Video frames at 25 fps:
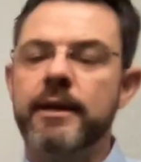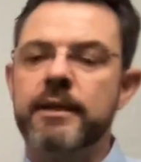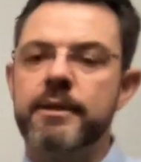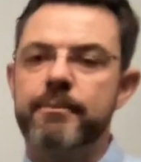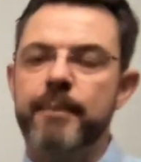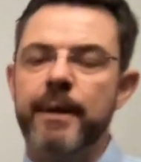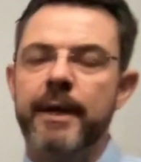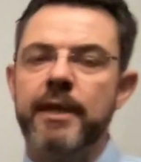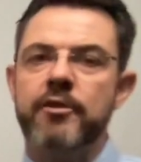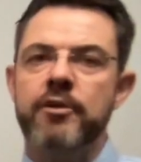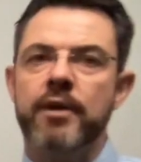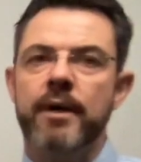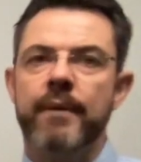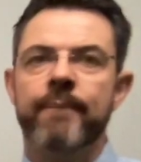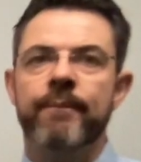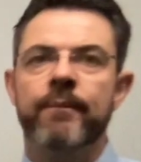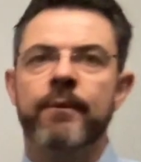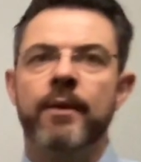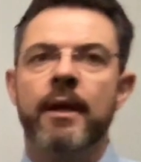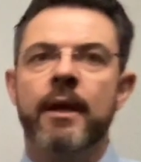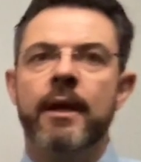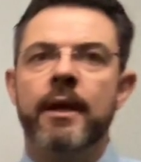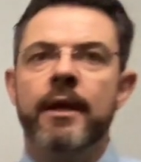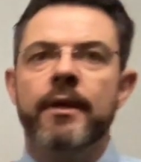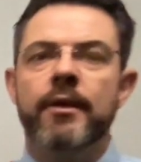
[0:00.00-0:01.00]
this picture,
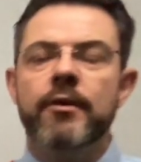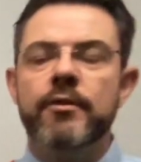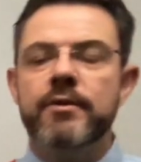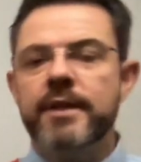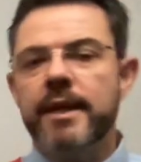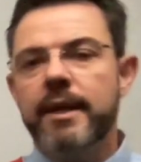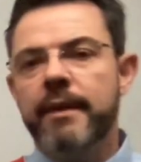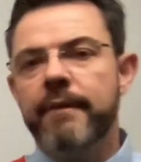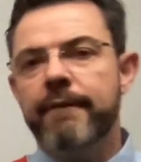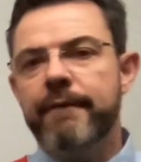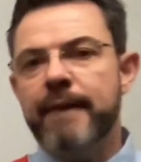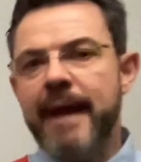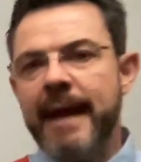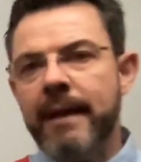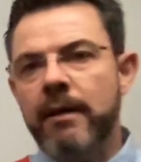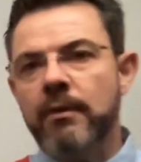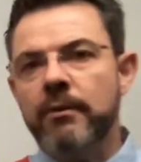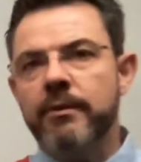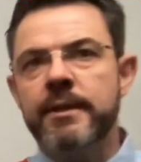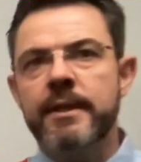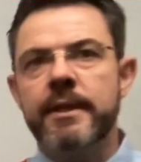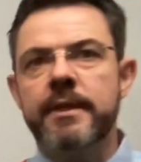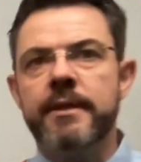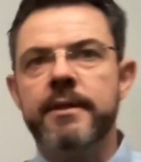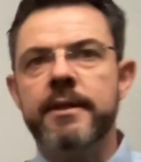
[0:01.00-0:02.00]
you see the
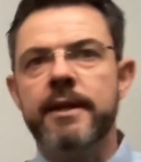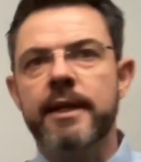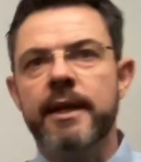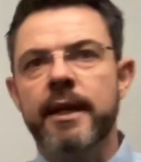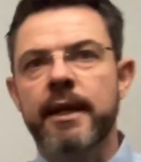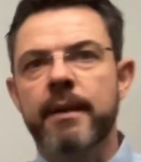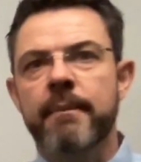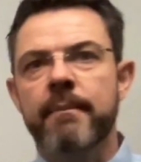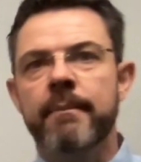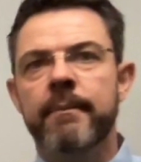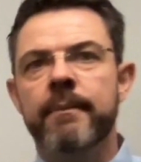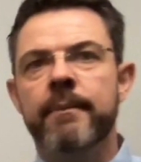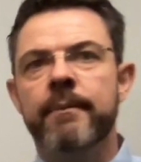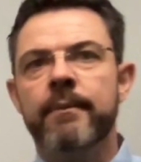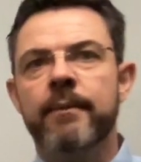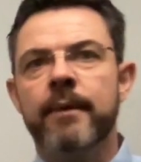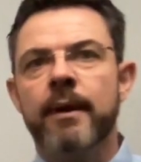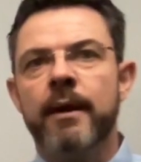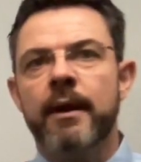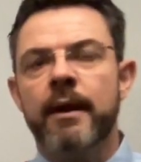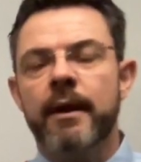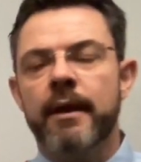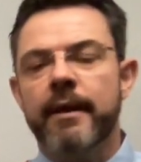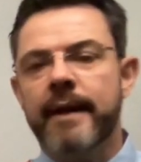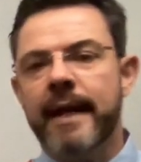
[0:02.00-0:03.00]
faculty team
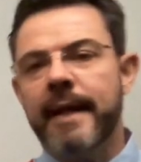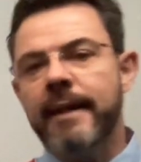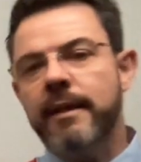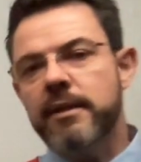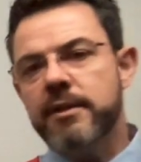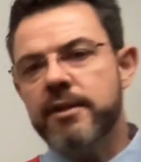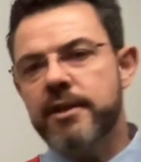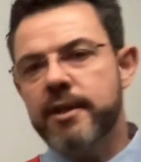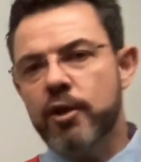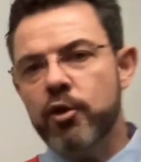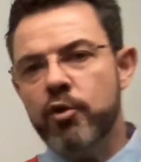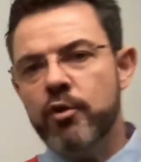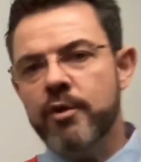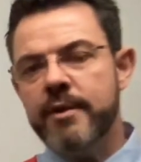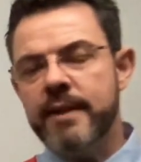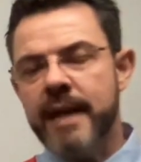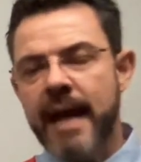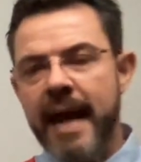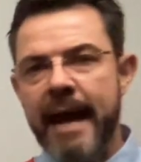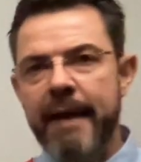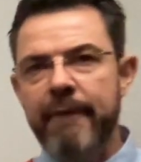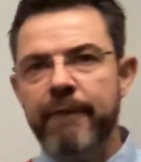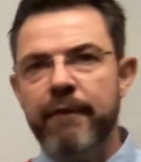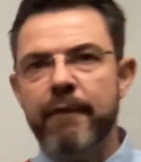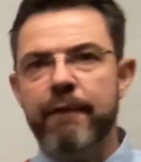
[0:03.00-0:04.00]
that the students
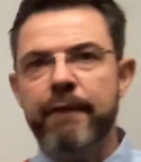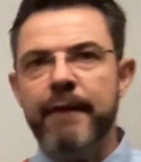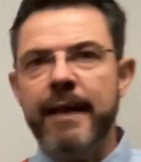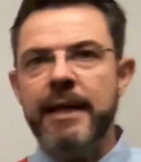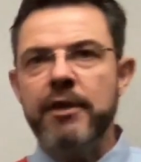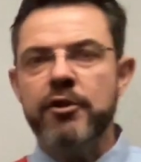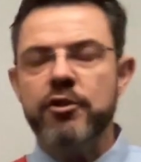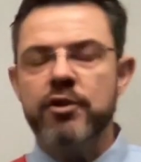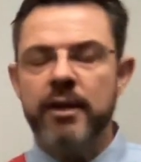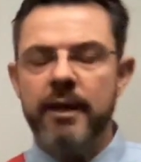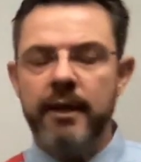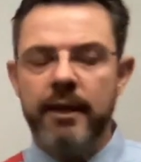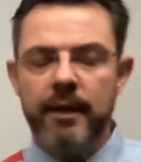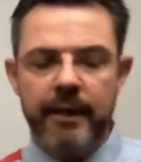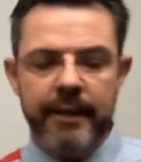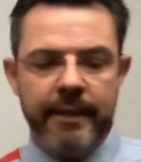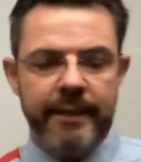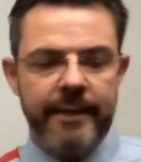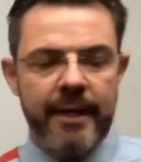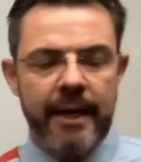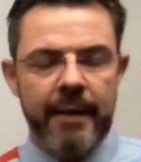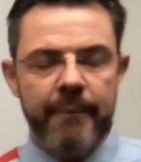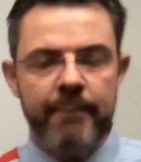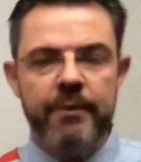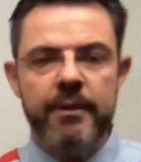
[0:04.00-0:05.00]
have affectionately
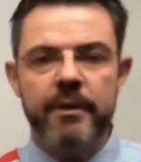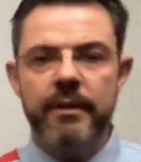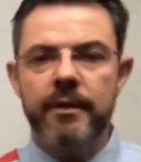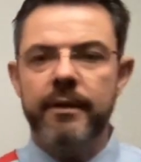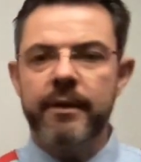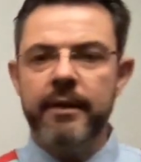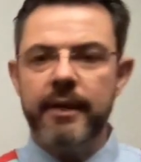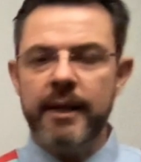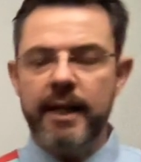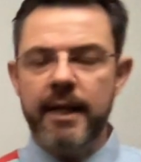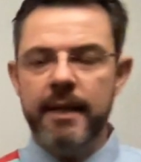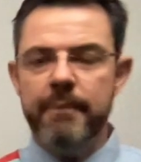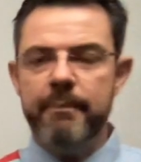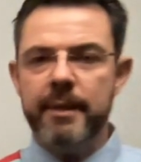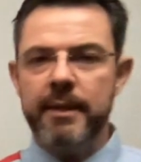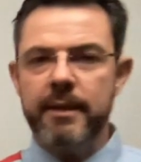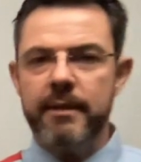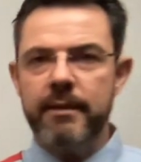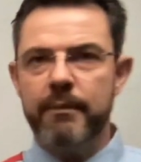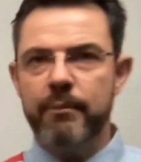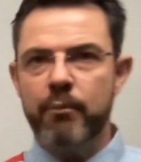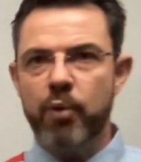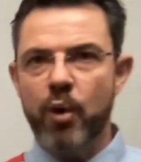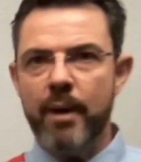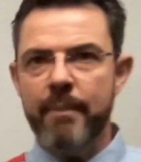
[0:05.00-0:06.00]
dubbed the
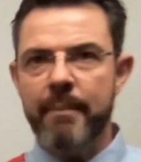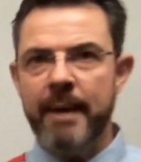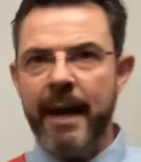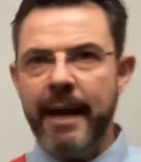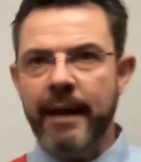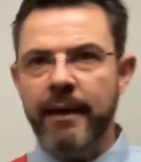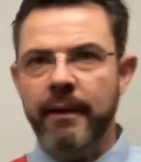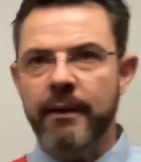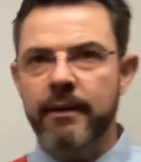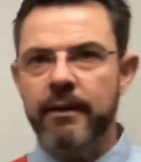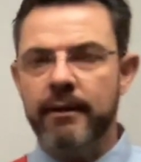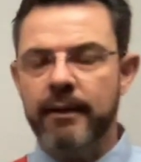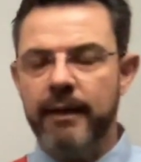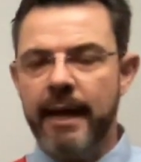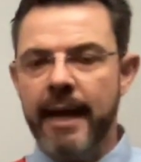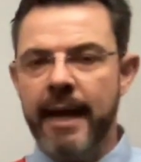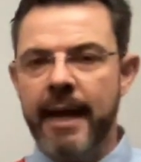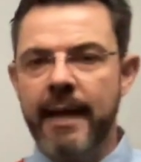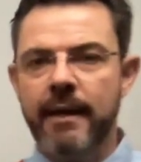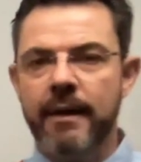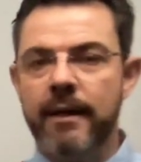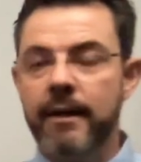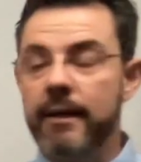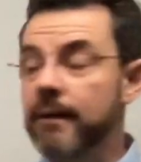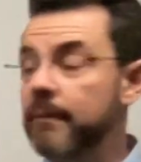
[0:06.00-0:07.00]
EBIT boy band.
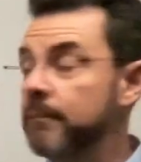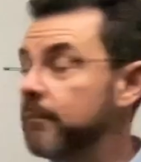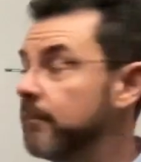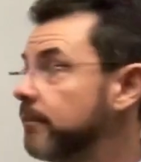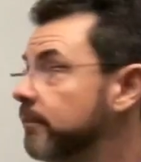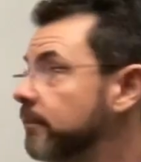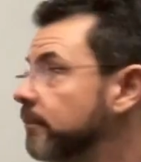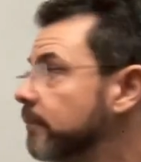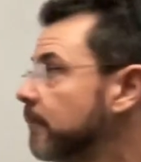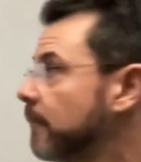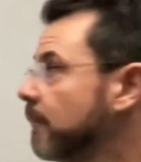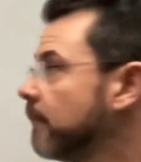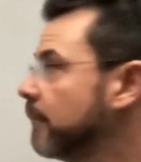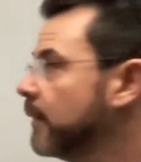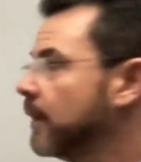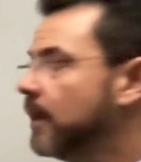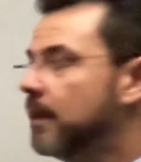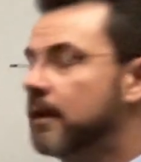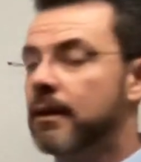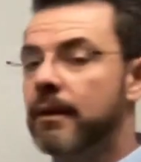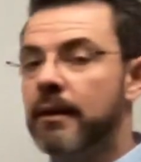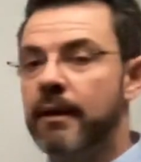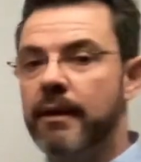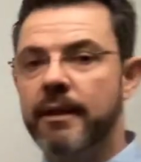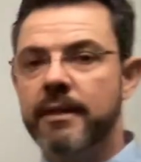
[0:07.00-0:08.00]
And um,
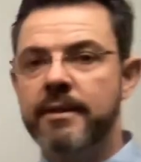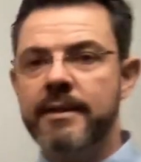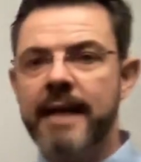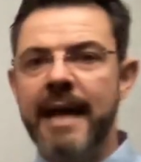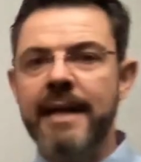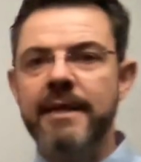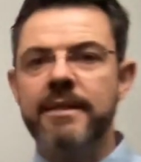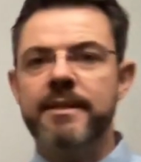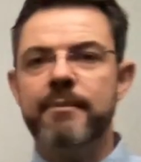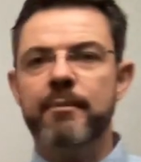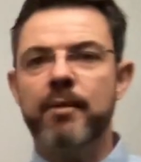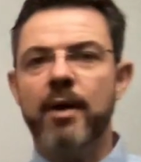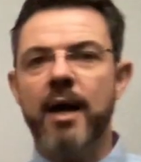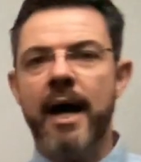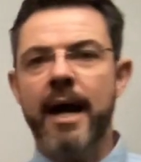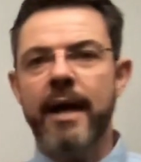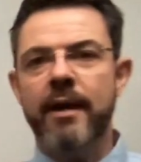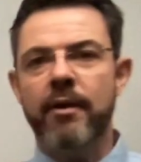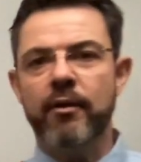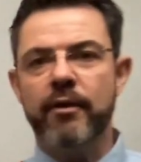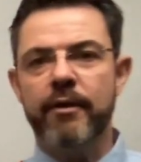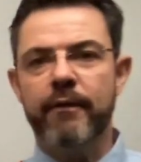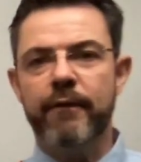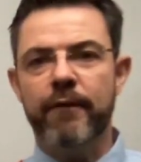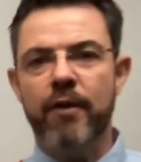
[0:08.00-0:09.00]
this handsome guy
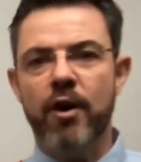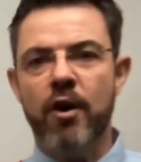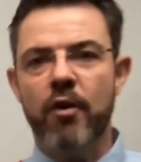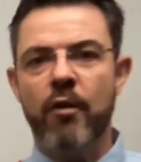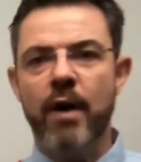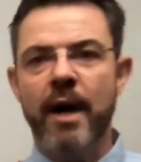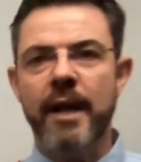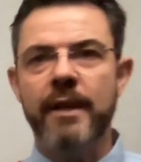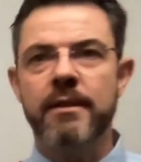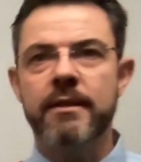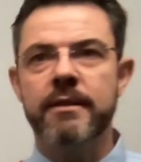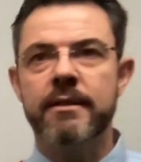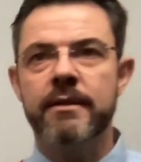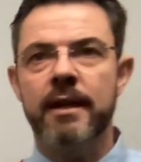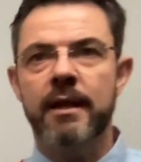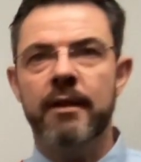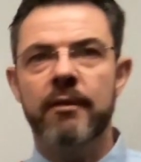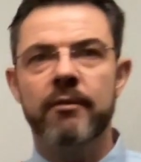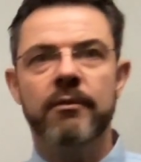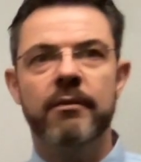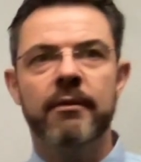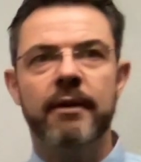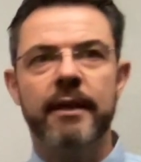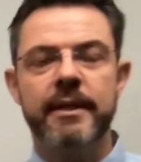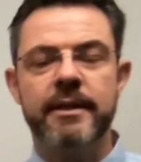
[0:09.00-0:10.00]
on the far right is
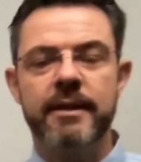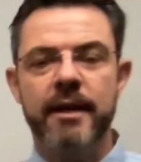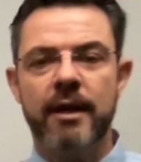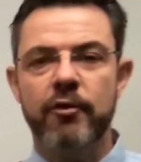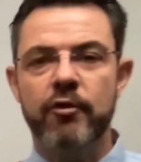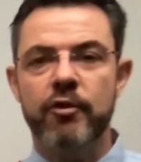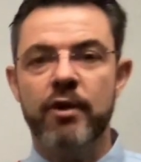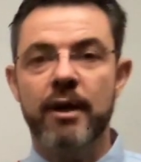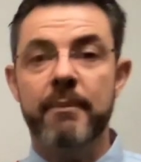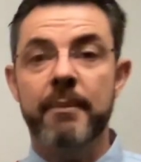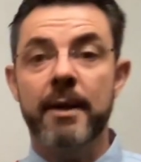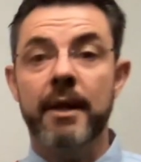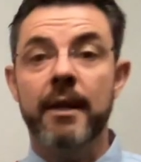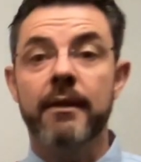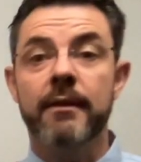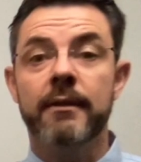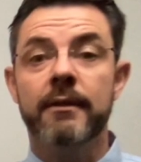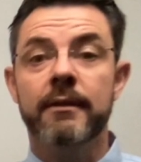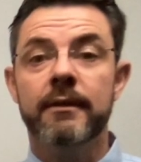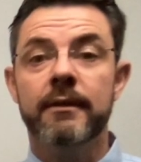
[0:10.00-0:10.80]
our, is our drummer.